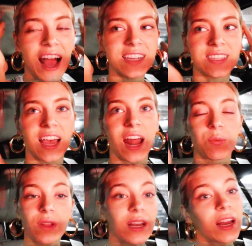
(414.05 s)
I said I
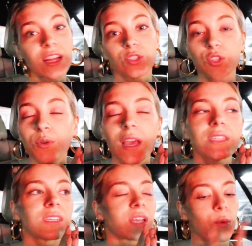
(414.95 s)
really need to get a
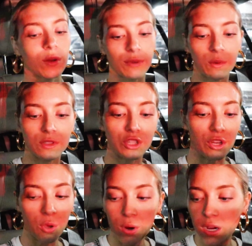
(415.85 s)
suitcase because I want to bring one to
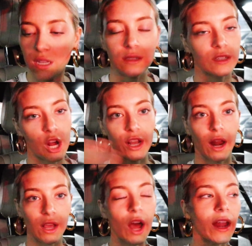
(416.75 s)
New York and yada,
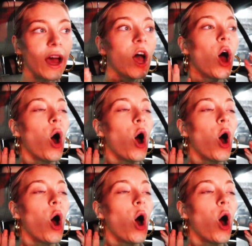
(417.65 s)
yada, yada.